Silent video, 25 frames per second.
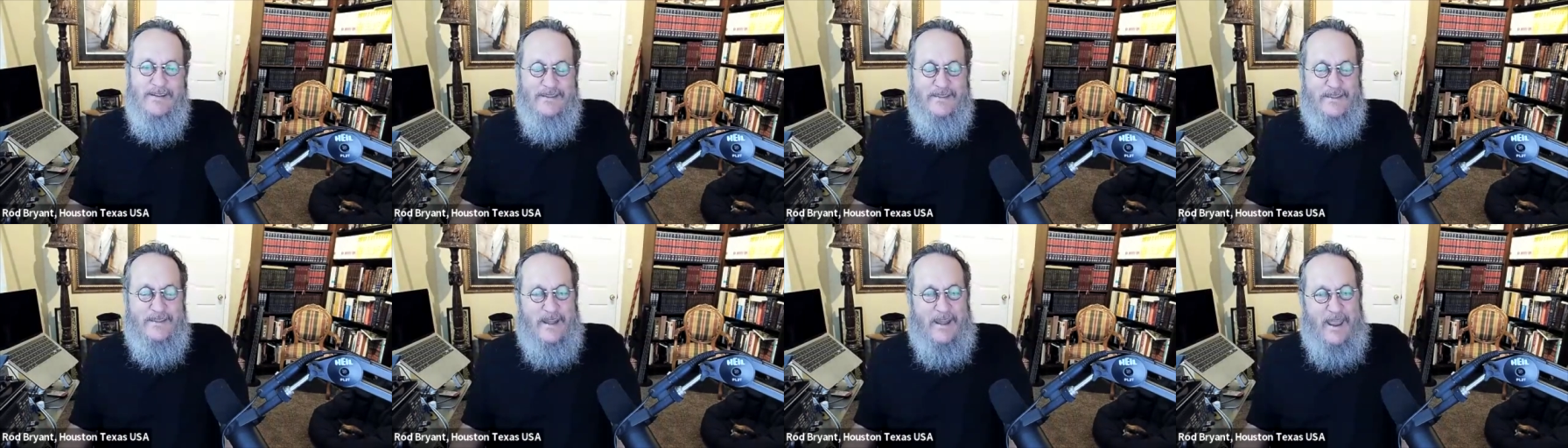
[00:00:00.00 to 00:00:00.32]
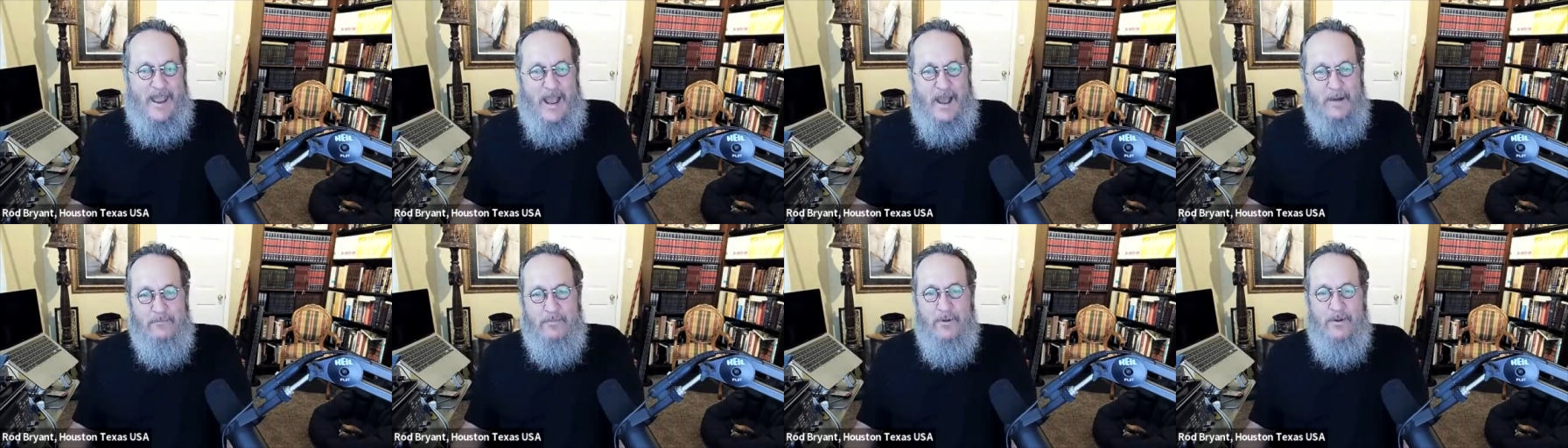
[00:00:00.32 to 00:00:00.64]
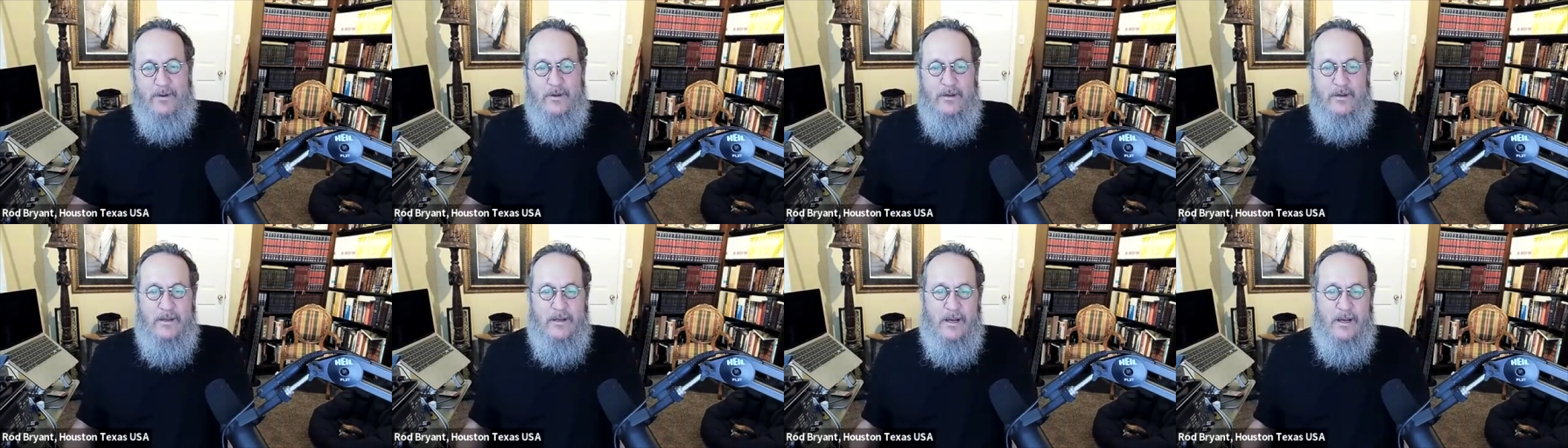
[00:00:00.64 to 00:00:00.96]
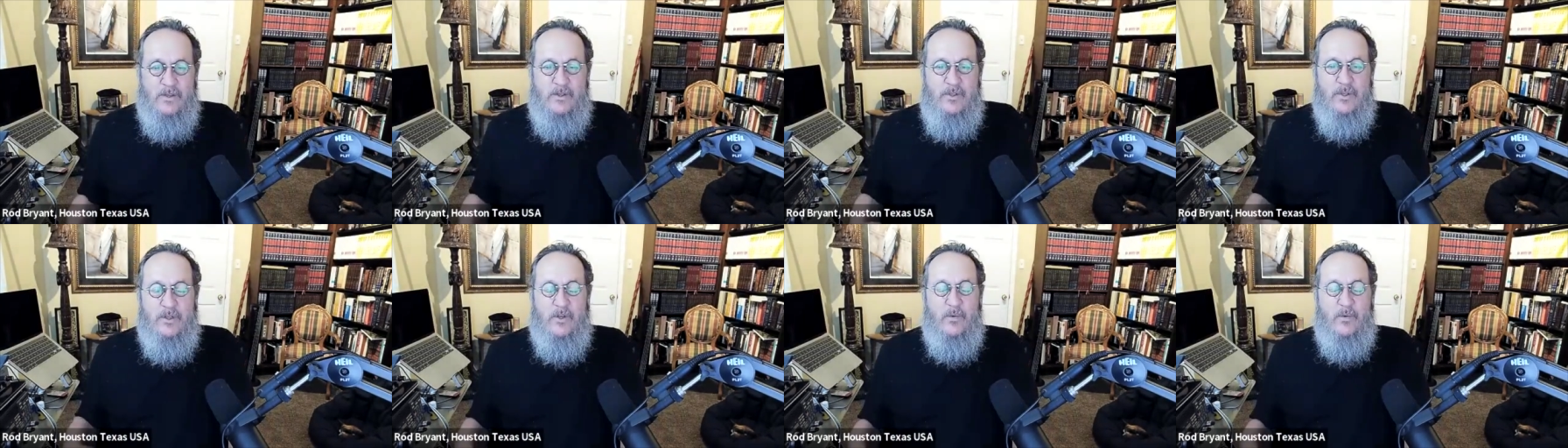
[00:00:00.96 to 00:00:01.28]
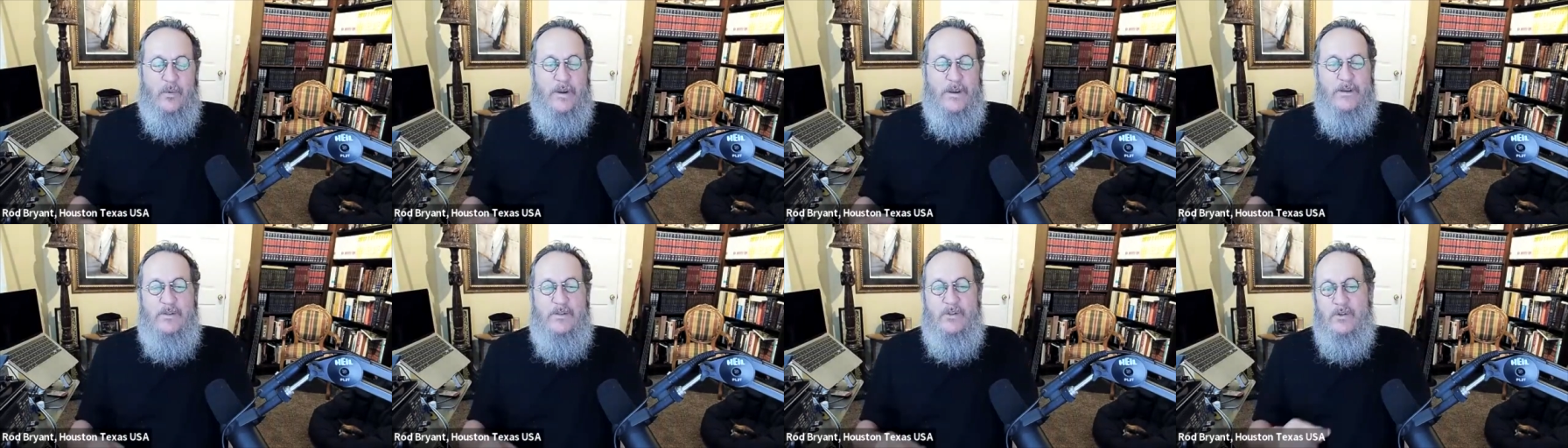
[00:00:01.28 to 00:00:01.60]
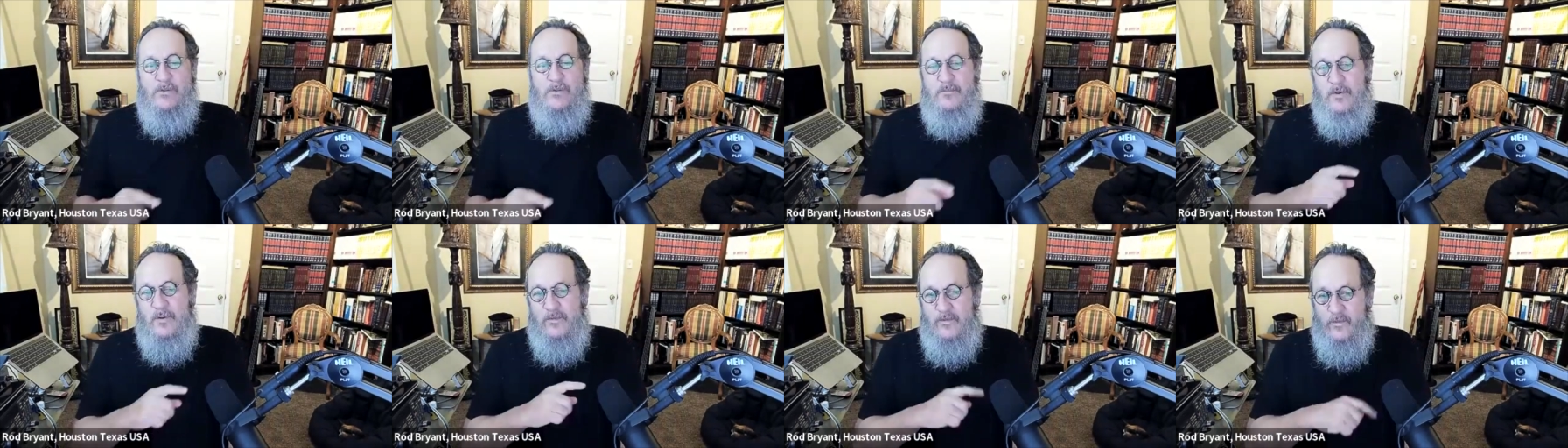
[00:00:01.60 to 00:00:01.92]
that happened a
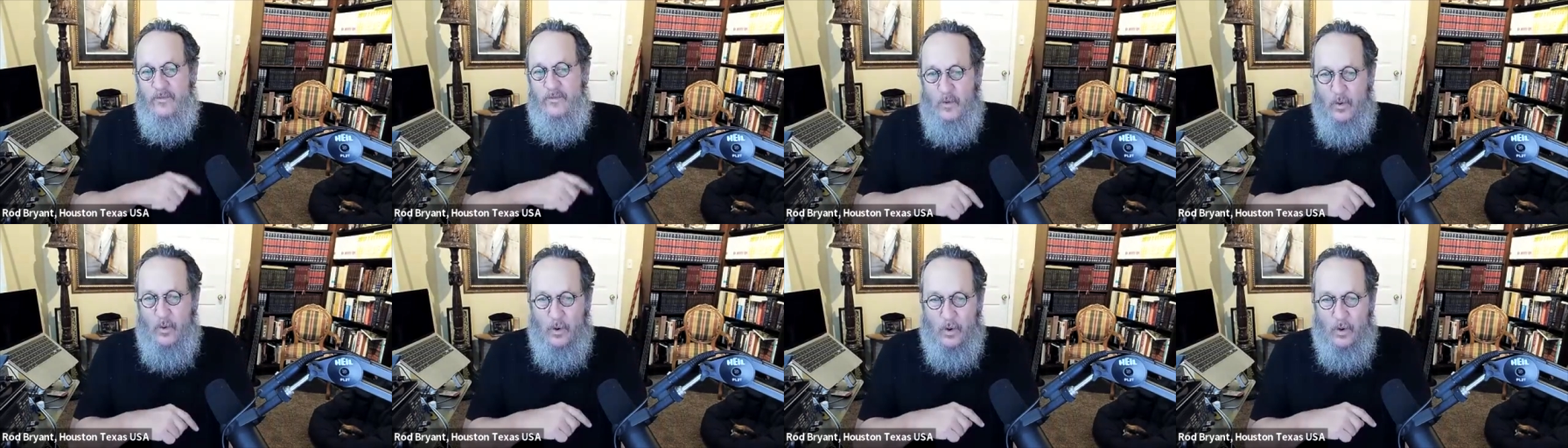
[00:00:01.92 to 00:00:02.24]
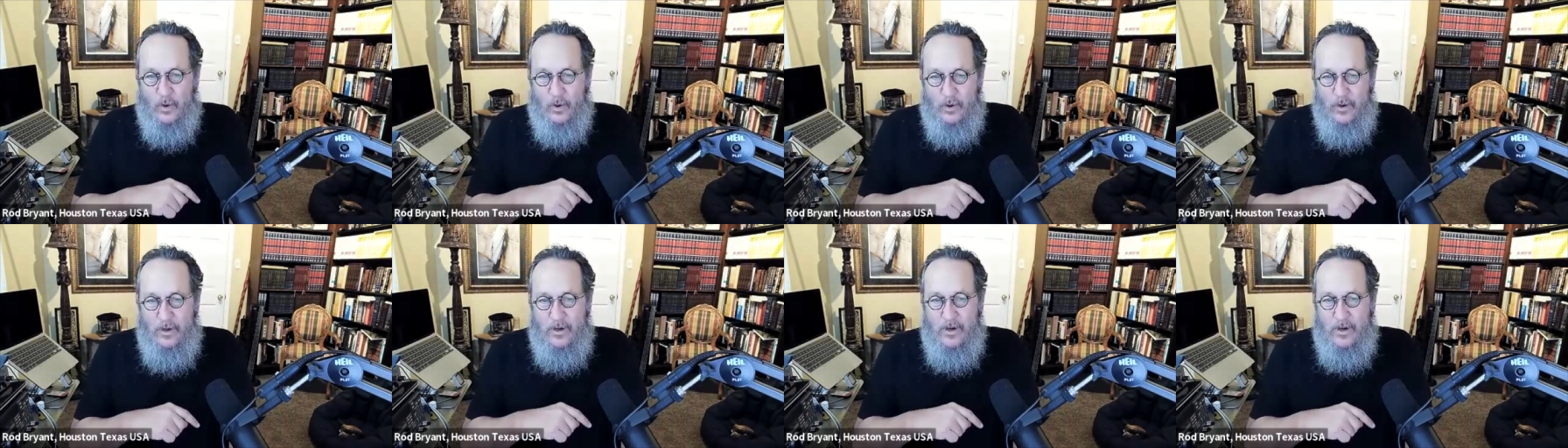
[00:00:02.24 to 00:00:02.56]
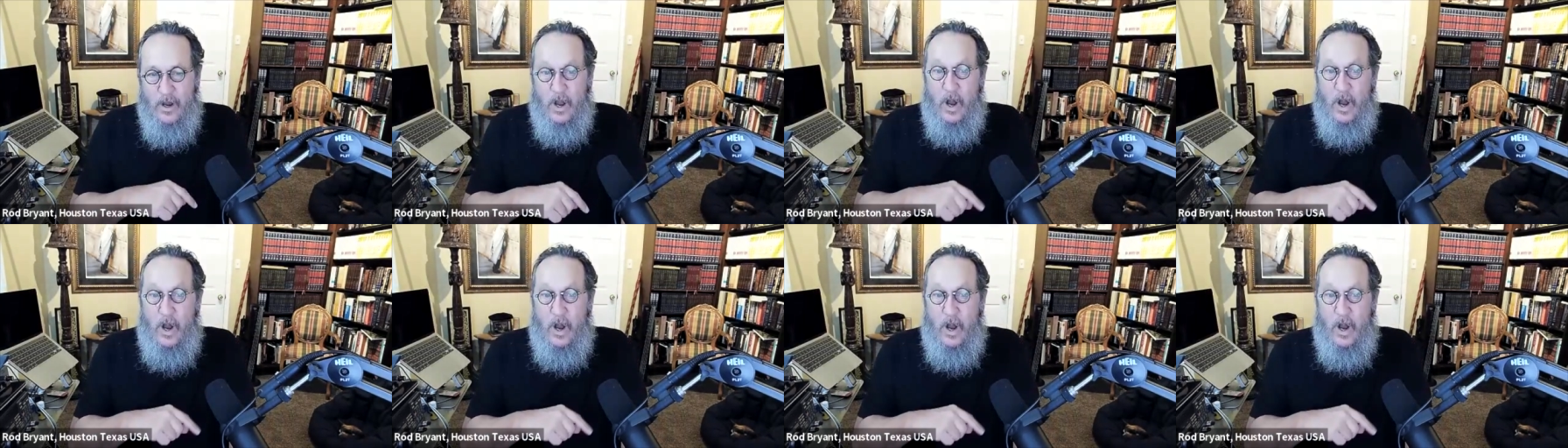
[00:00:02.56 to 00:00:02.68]
generation before,